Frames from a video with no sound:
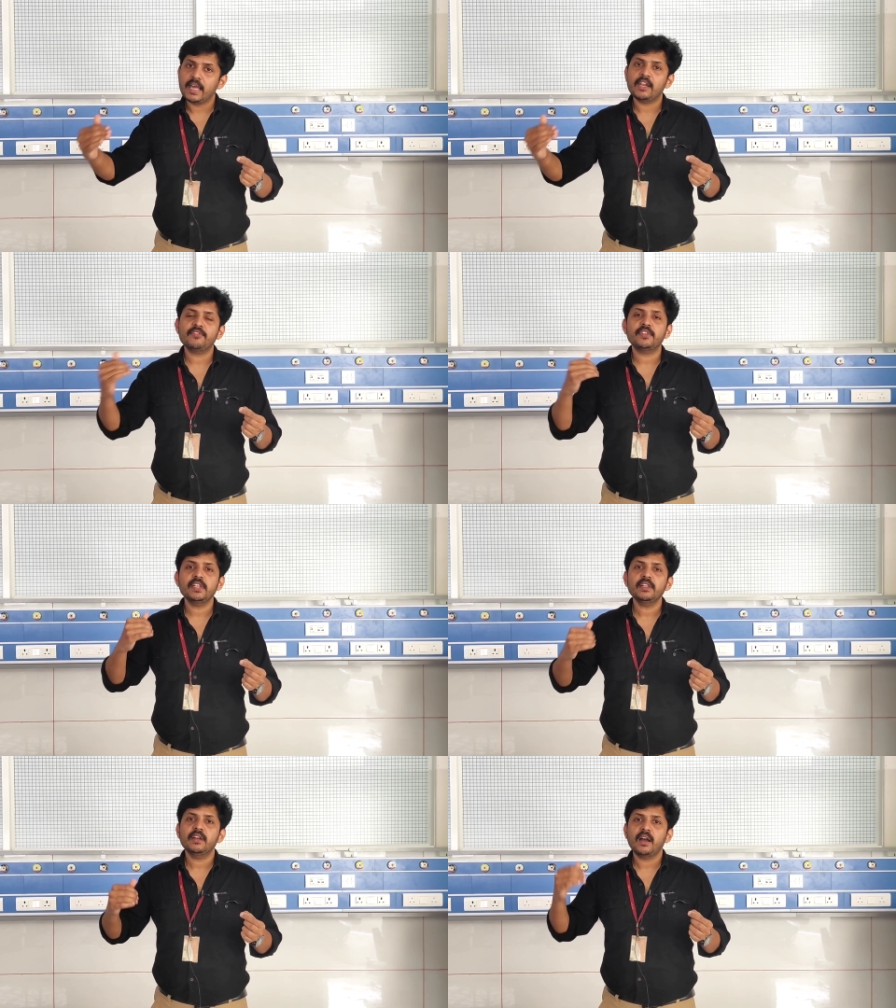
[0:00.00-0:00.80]

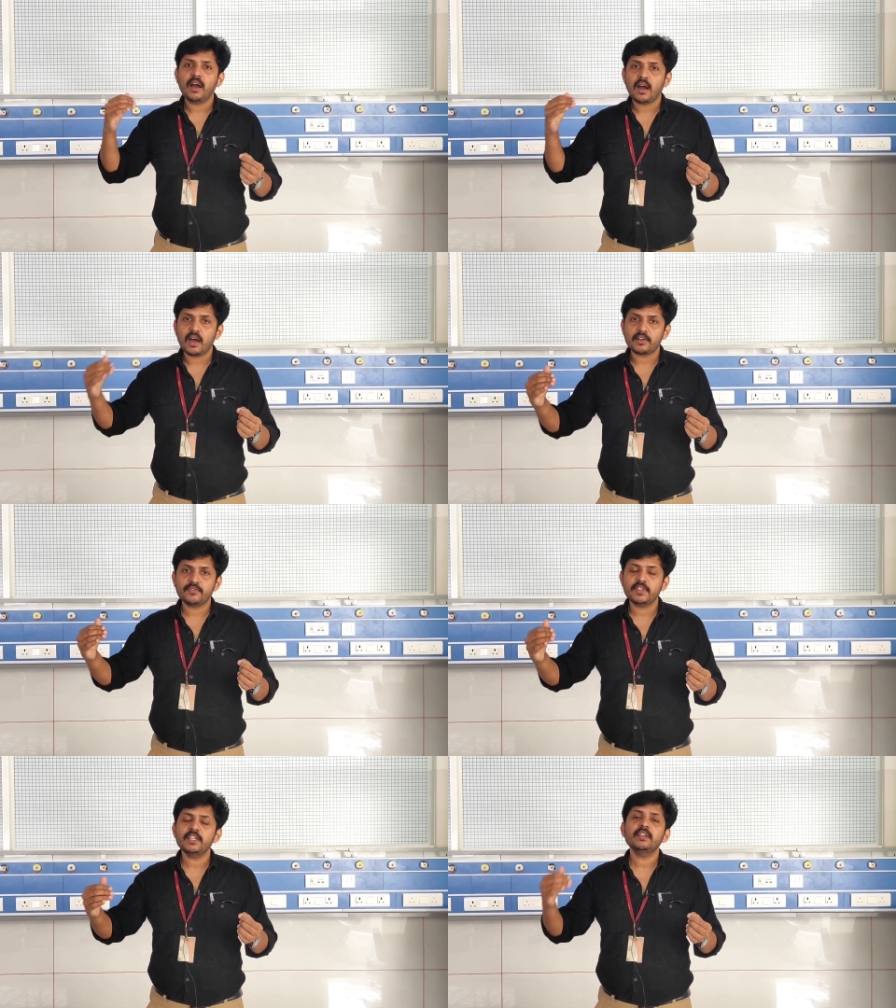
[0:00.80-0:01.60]
LFT,
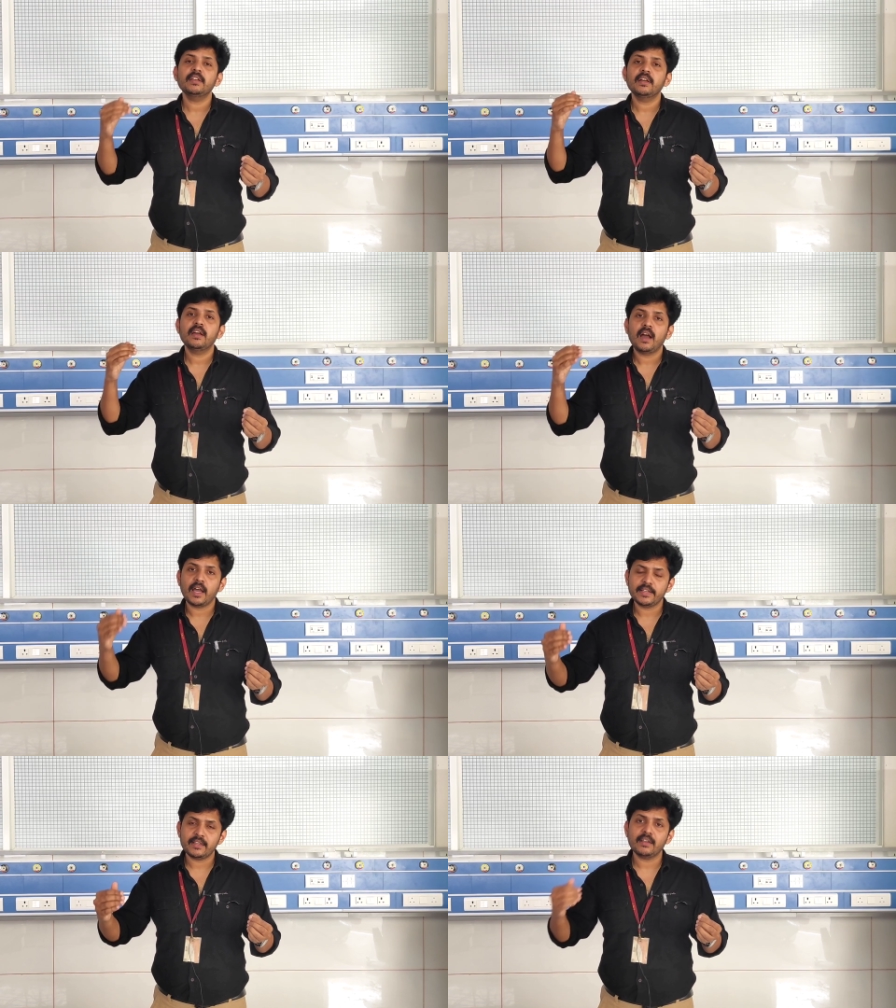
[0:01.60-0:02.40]
RFT
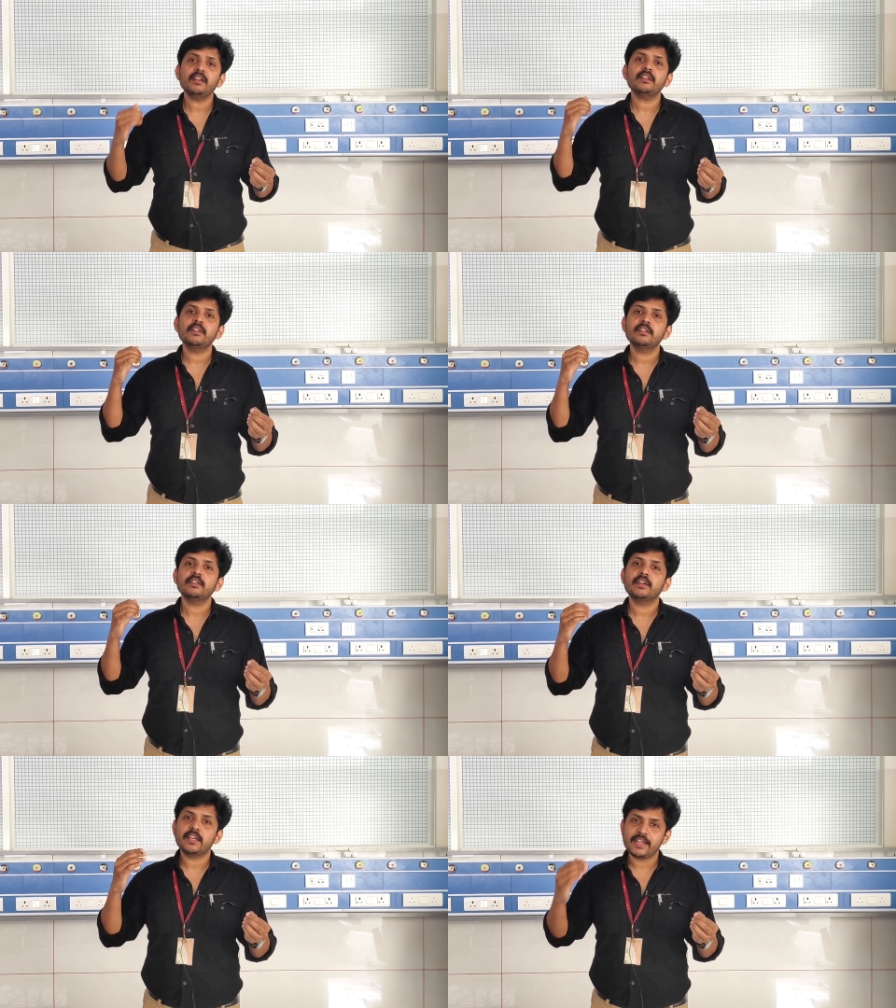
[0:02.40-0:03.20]
INR,
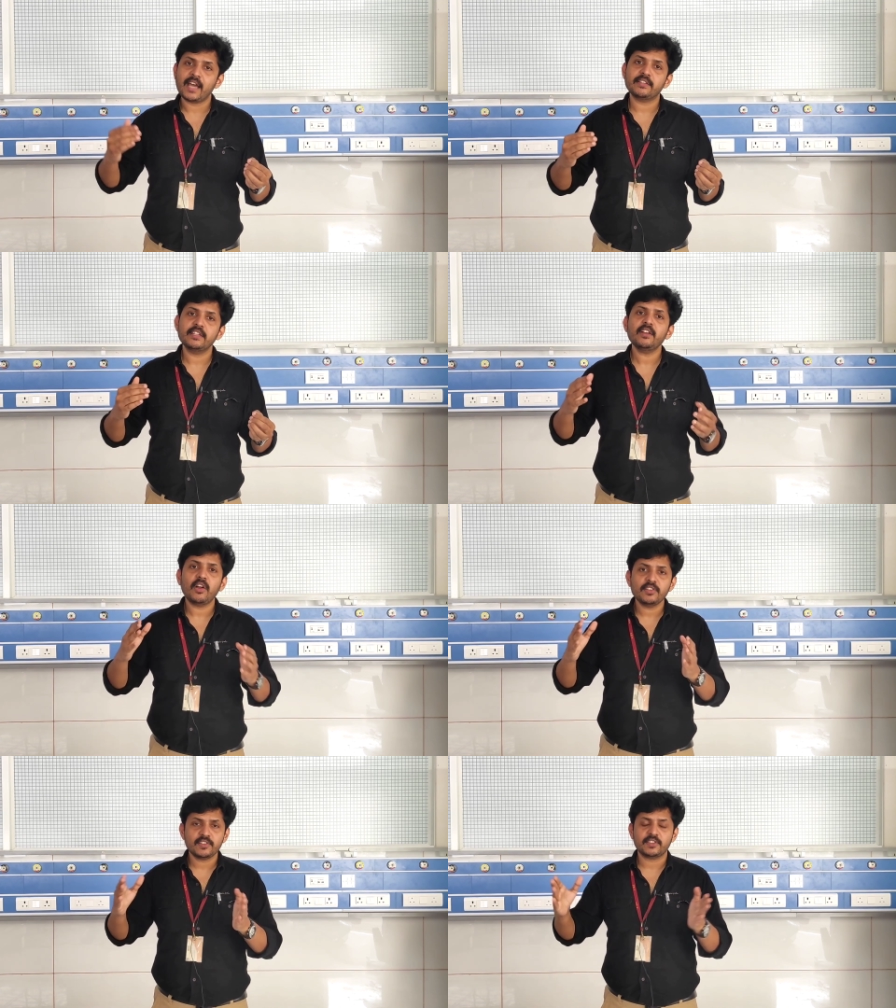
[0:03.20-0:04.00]
creatinine,
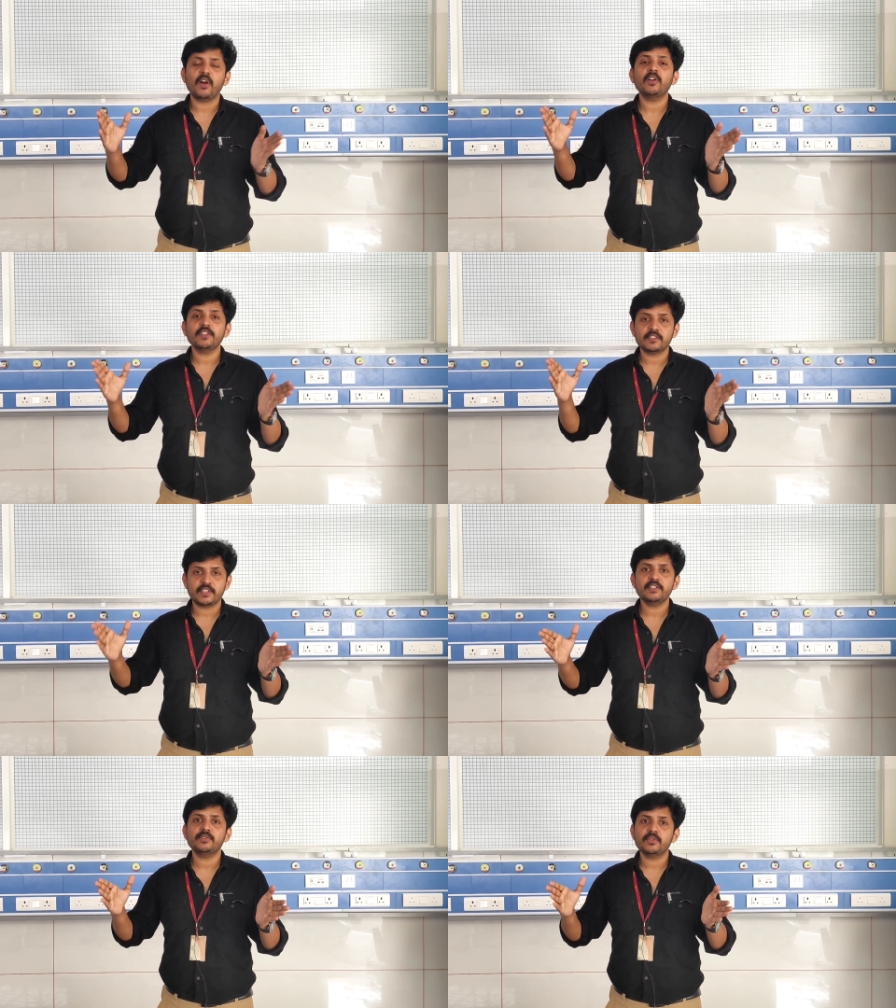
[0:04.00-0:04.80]
all these, all these
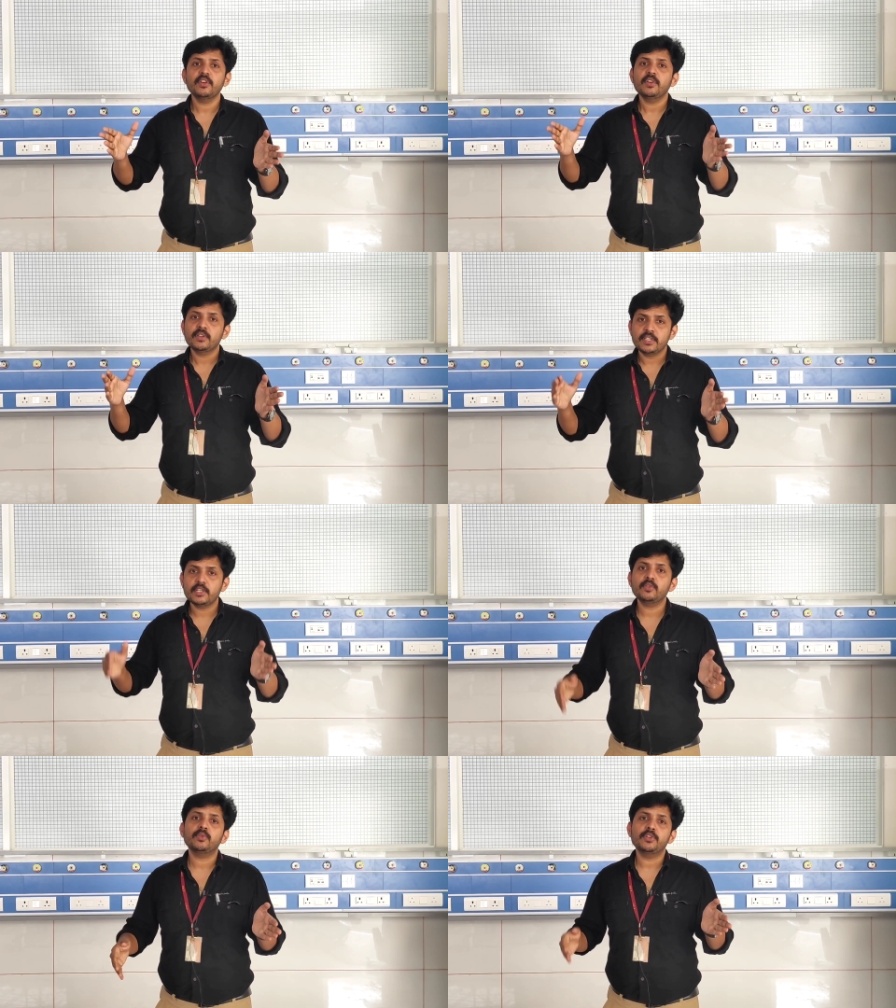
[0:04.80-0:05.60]
things you
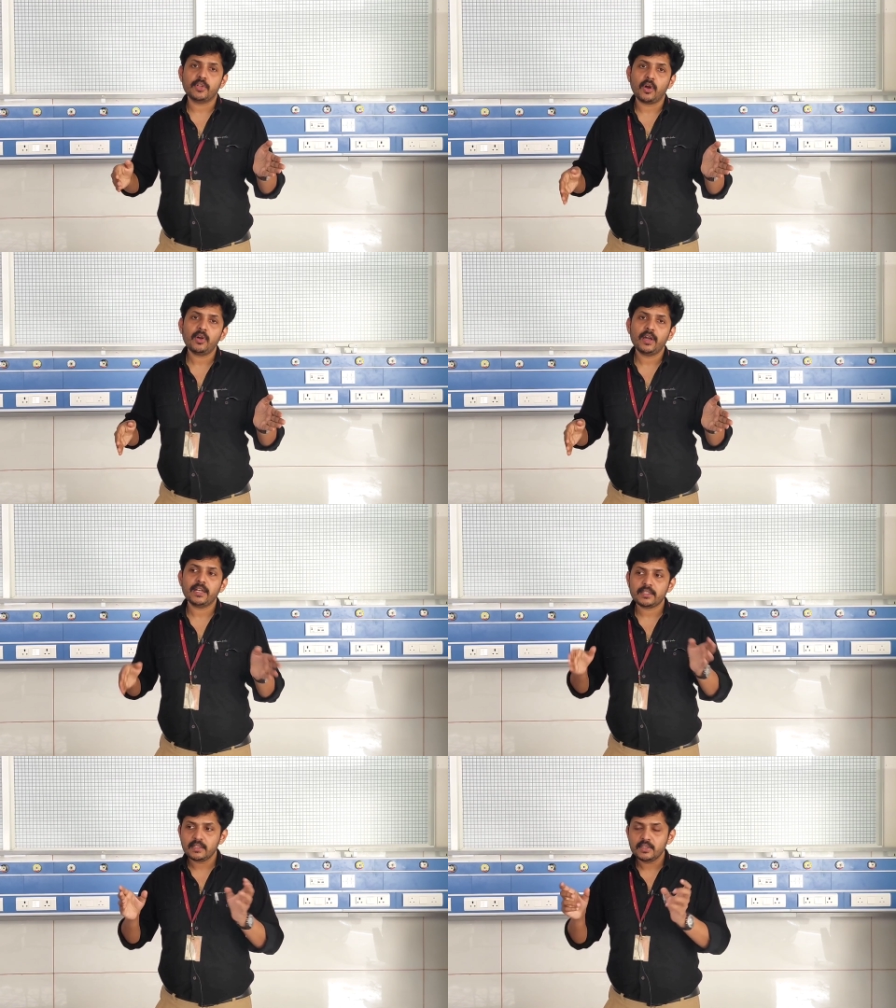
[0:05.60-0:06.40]
need to draw
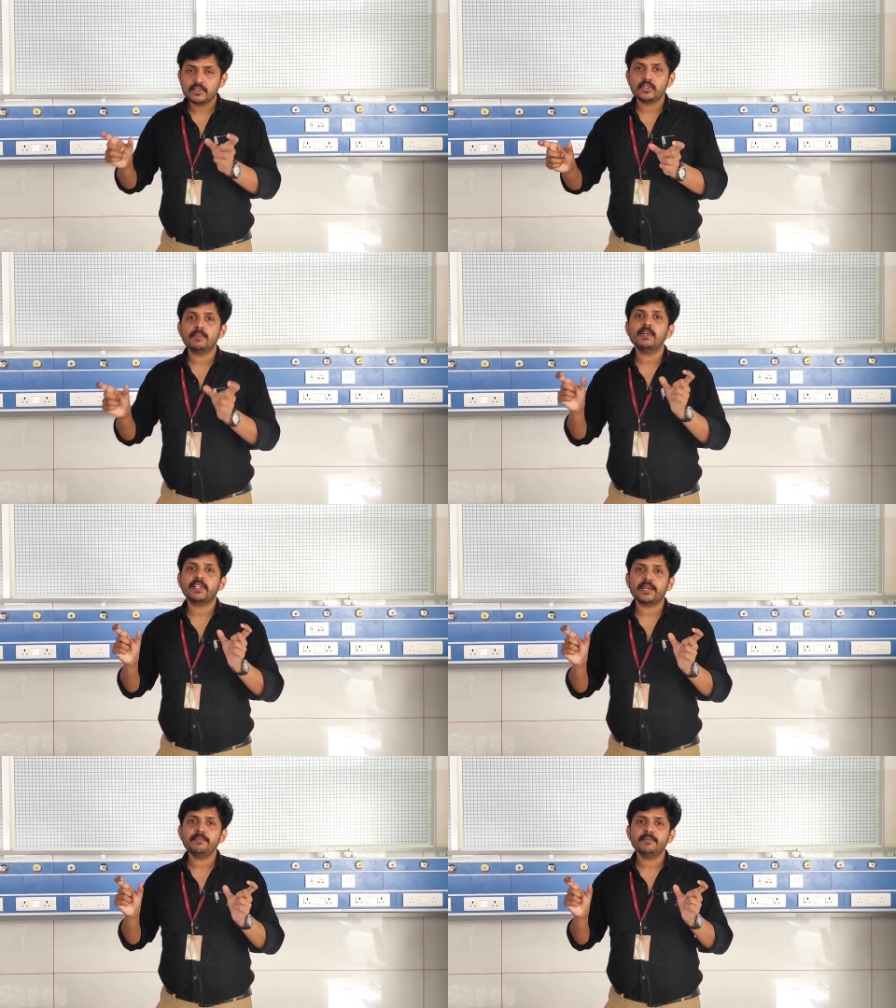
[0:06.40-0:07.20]
at suitable
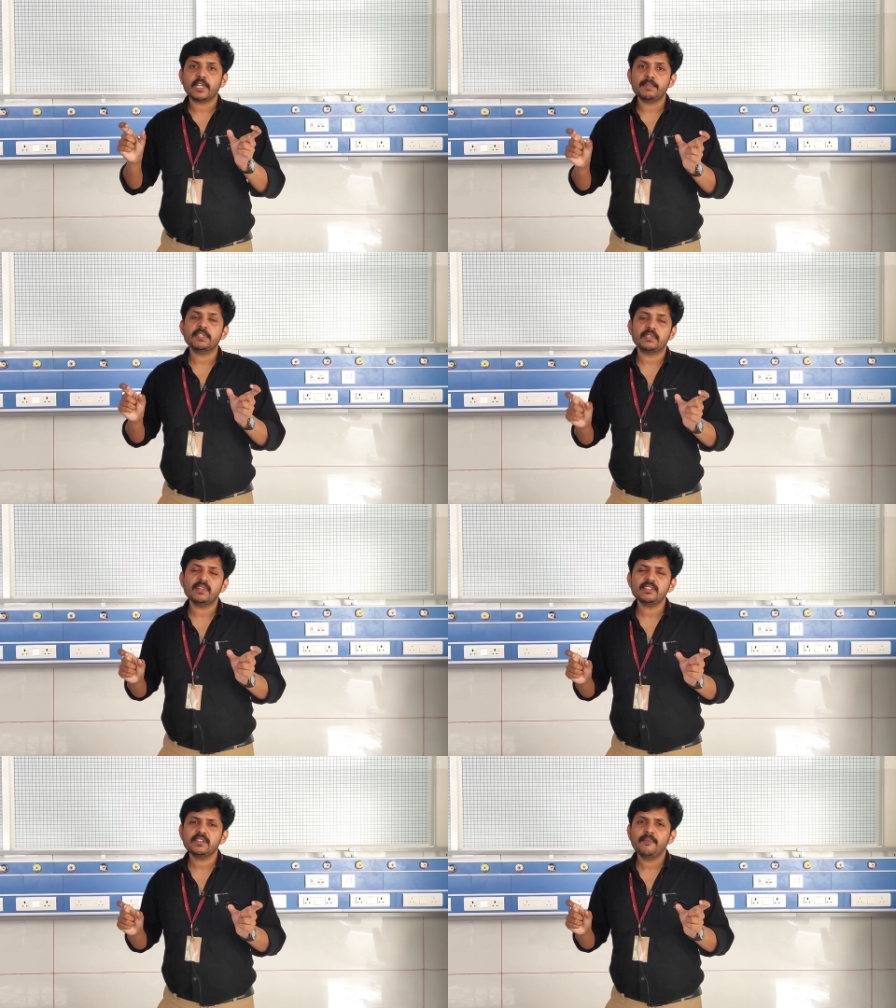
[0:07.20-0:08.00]
time, time
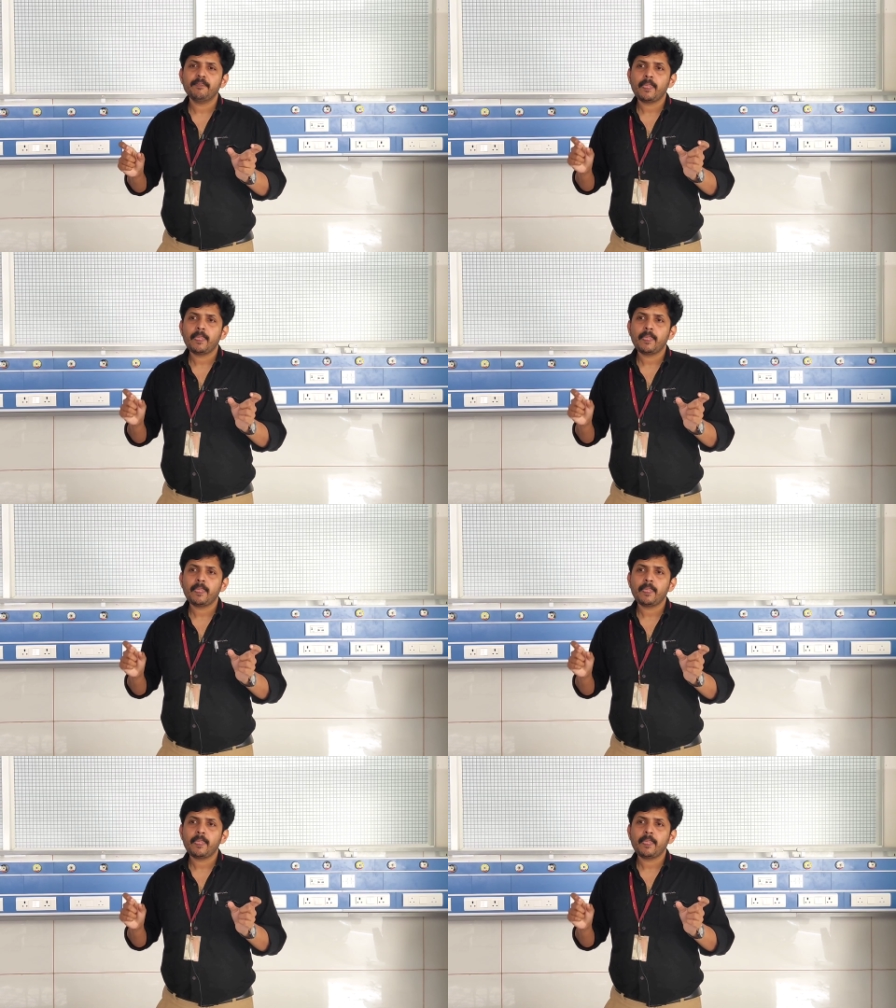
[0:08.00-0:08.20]
intervals.